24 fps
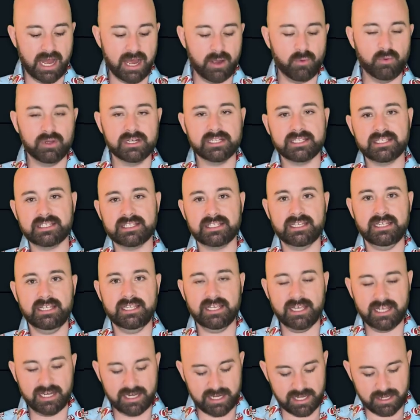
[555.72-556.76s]
I want to
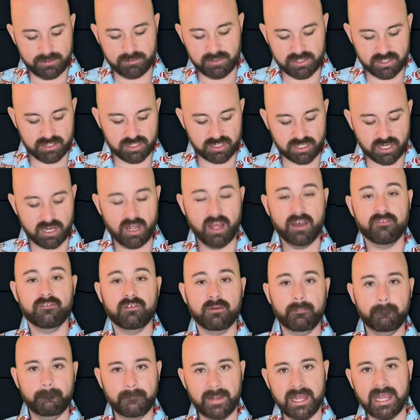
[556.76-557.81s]
see an image of
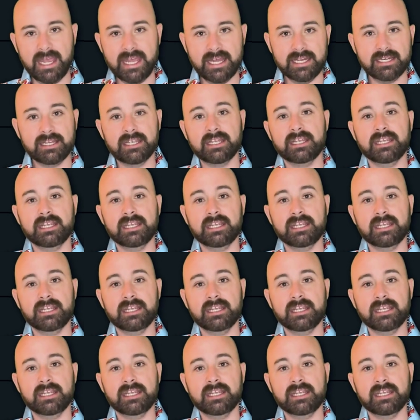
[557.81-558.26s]
a man